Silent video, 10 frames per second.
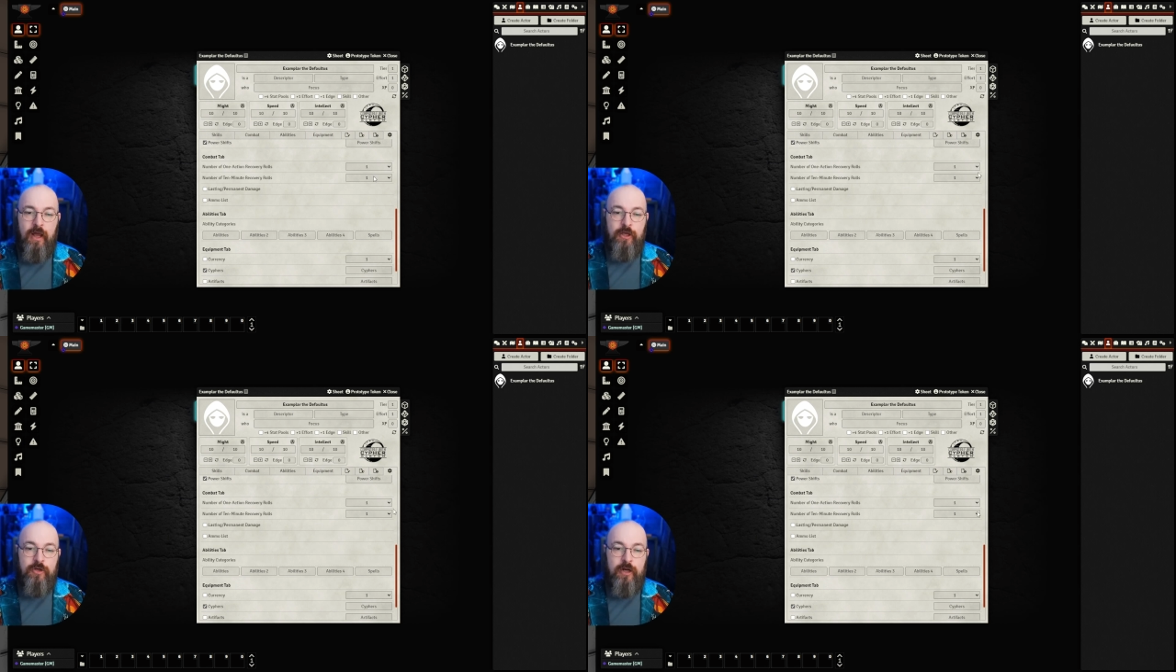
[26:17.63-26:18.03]

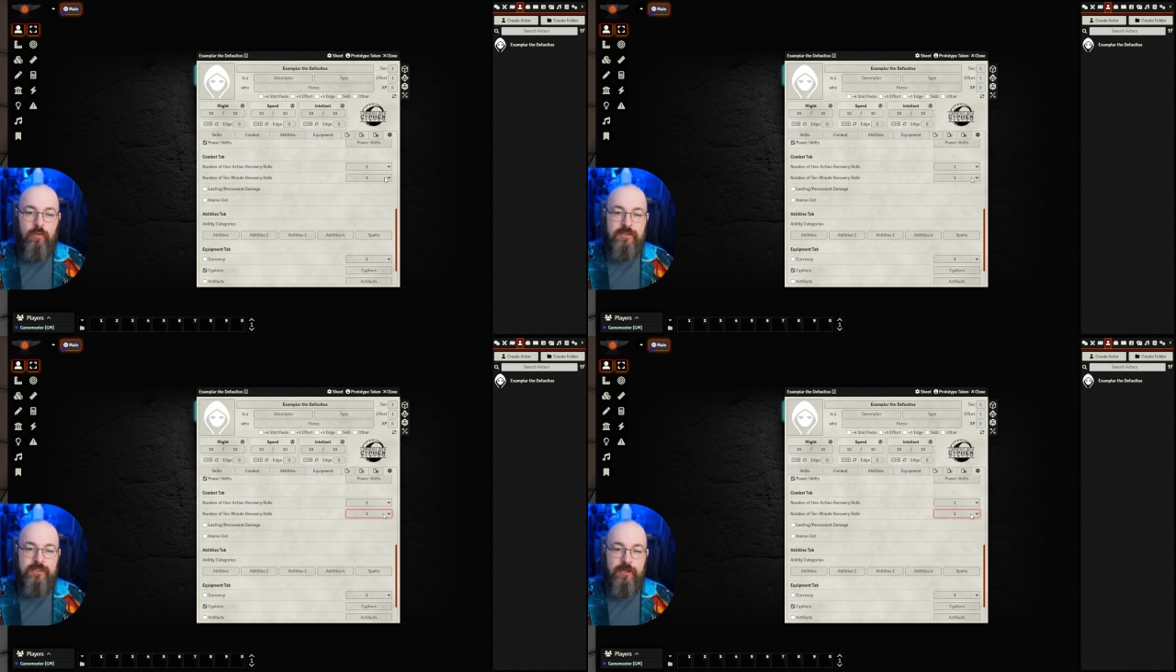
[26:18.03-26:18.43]
You can
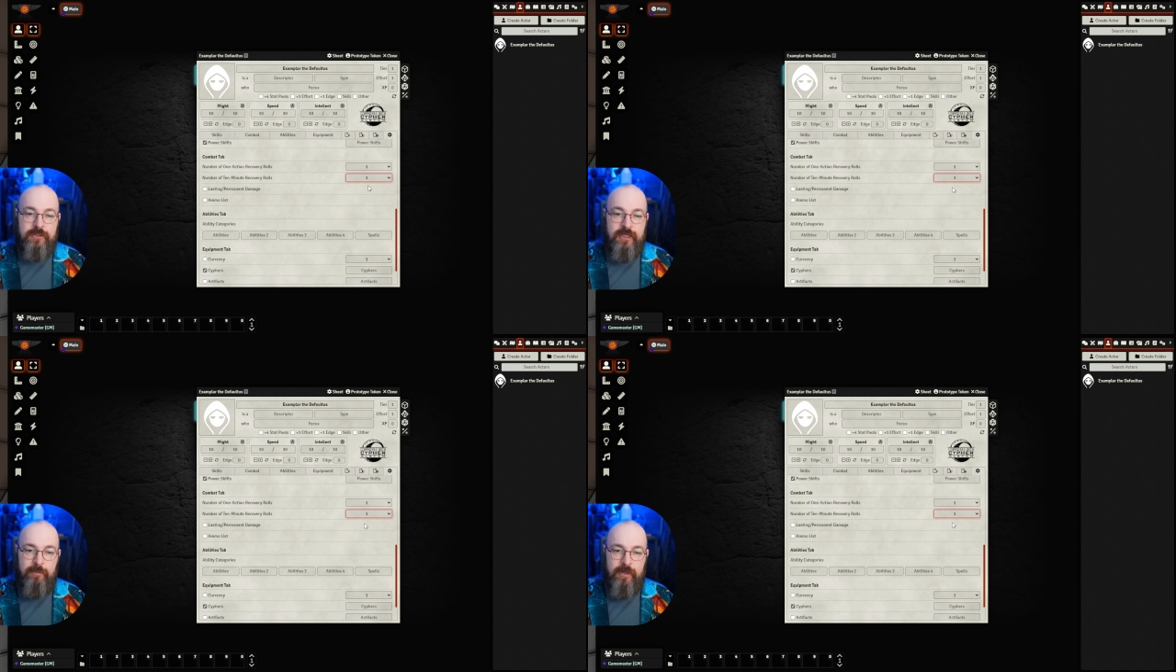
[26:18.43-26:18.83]
always set your
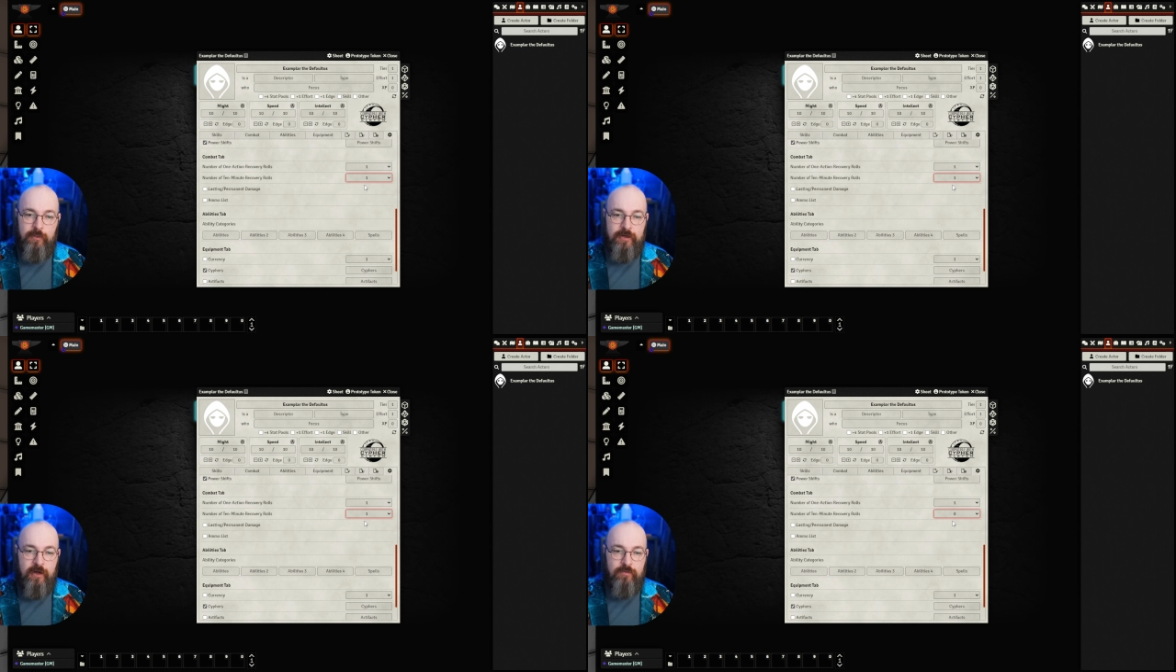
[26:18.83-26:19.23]
10-minute
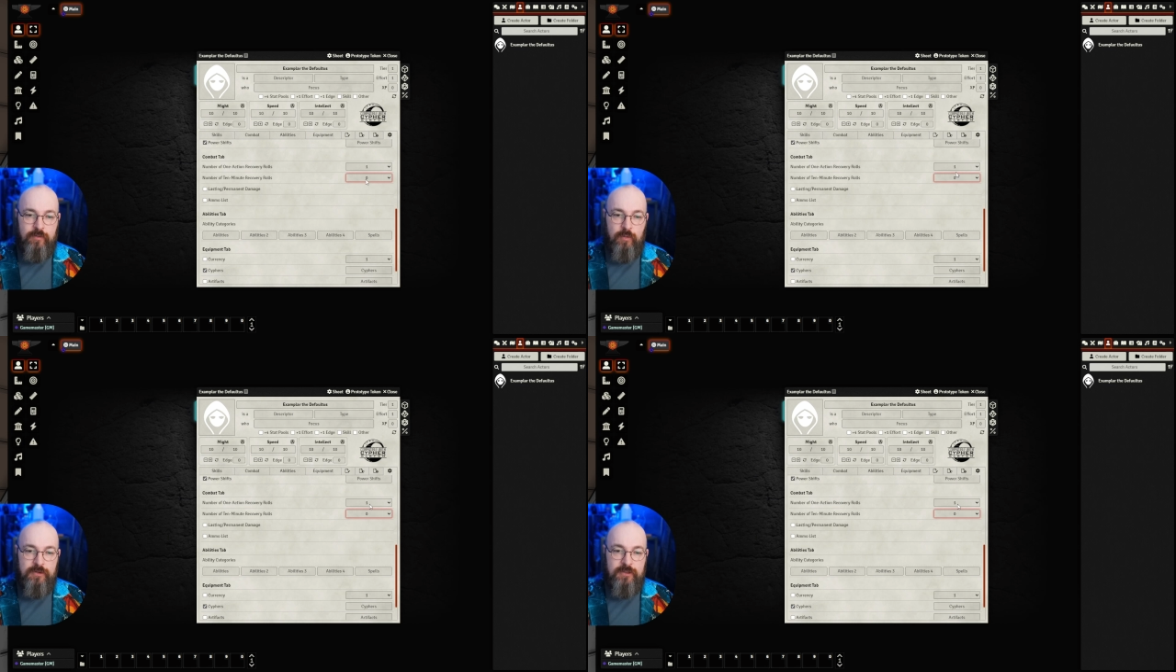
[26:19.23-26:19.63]
recovery
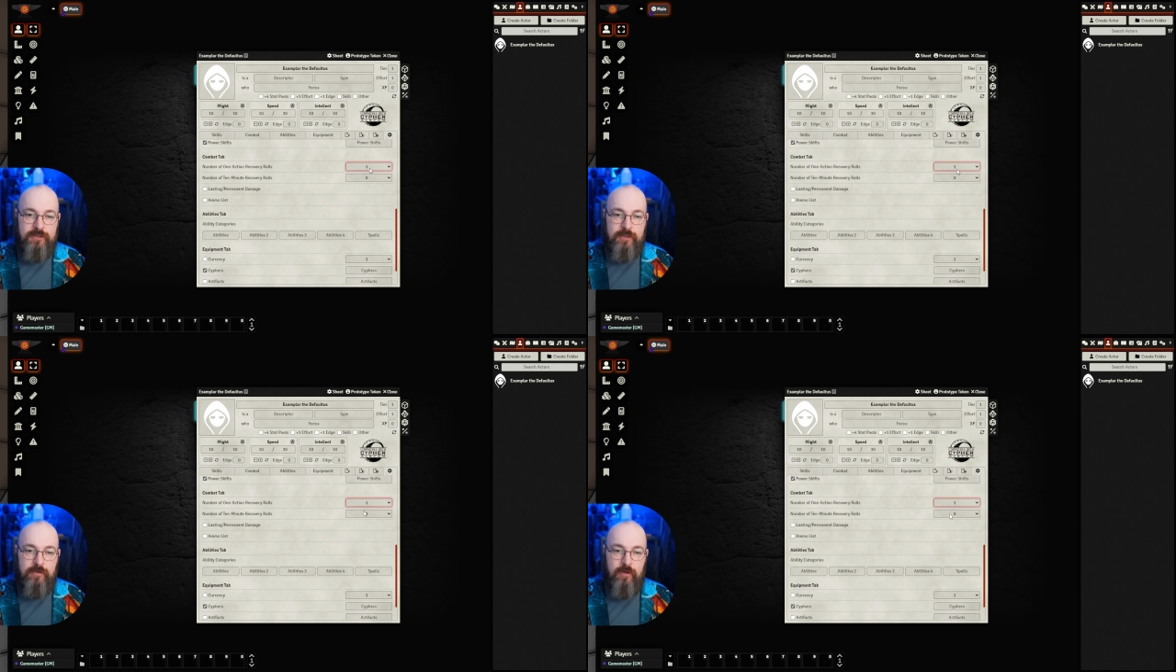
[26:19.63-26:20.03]
roll to
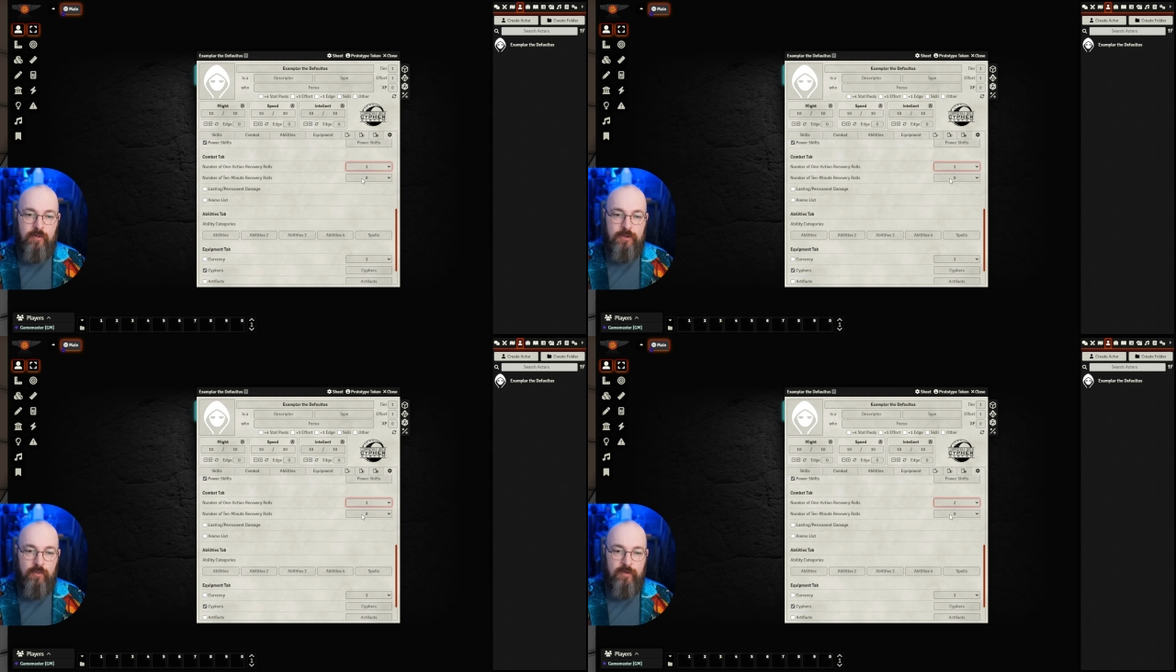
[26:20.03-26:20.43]

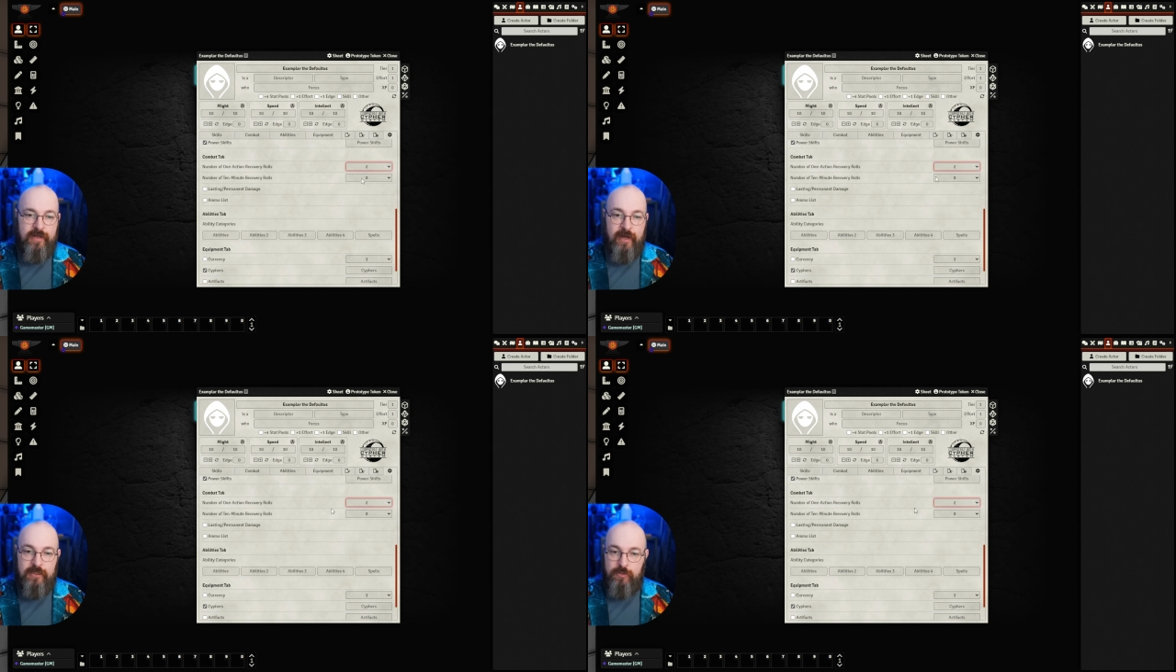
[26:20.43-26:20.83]
0 and your
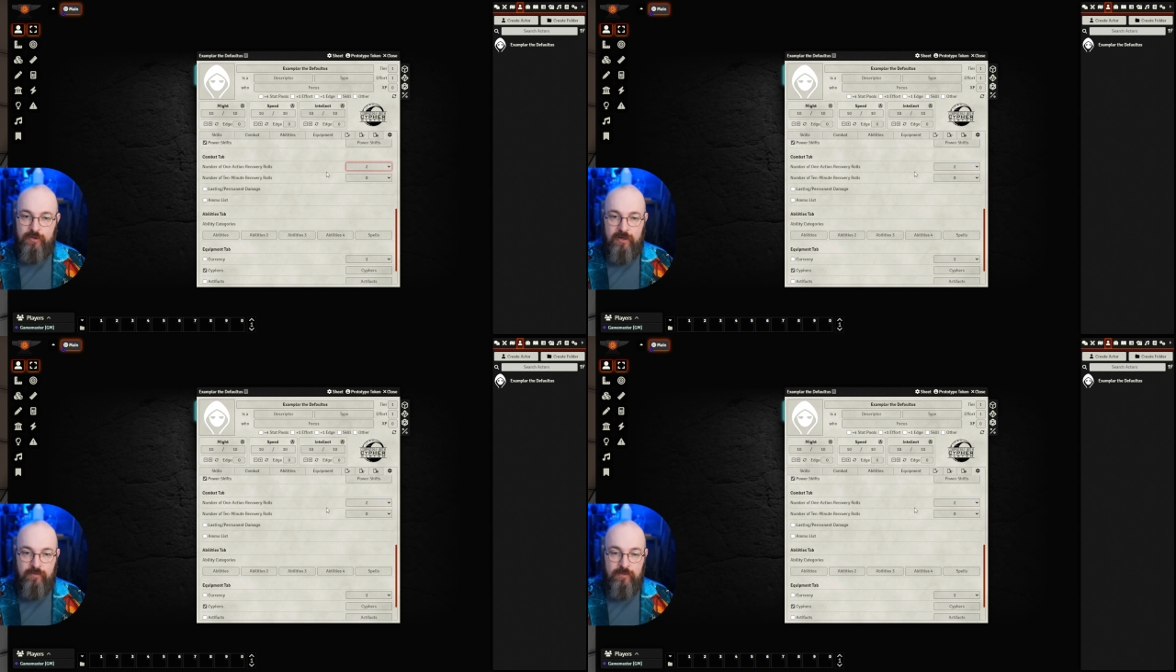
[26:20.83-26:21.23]
1-action
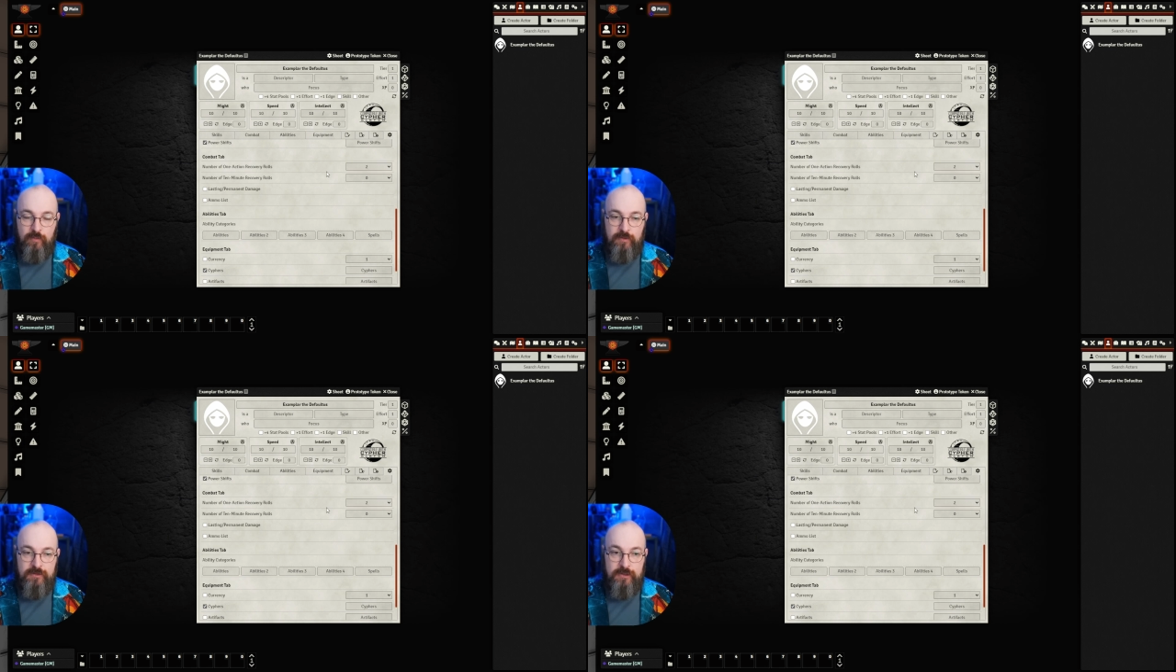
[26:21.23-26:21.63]
recovery
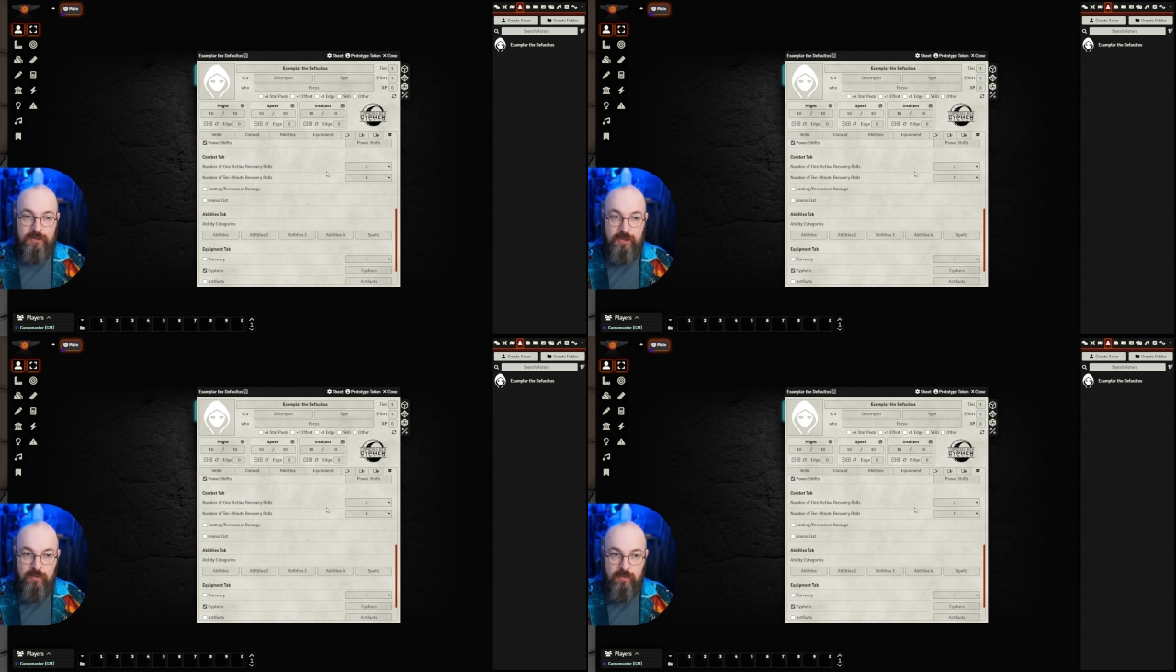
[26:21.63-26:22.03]
rolls to
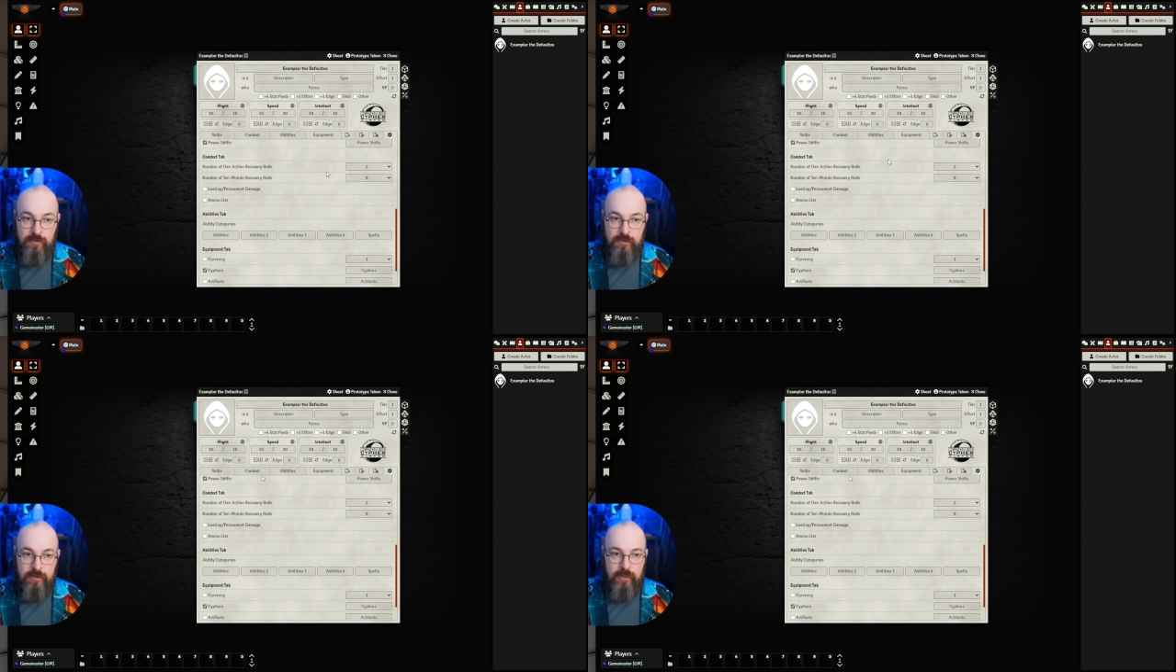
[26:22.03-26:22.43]
2.